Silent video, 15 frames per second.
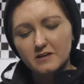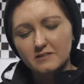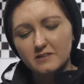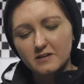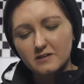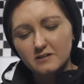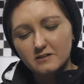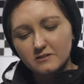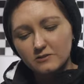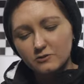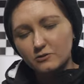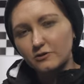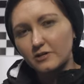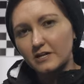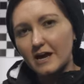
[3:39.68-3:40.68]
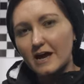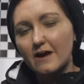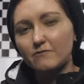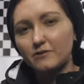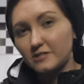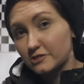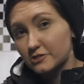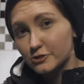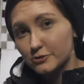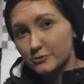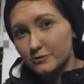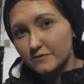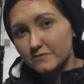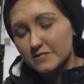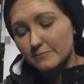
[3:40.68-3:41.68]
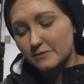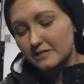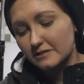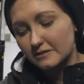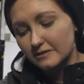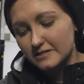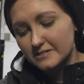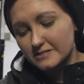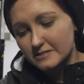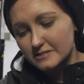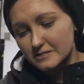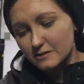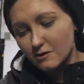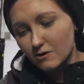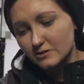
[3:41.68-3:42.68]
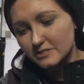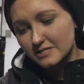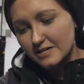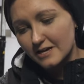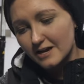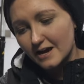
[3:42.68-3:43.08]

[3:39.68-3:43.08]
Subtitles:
then you're going to have an issue if somebody thinks that it's locked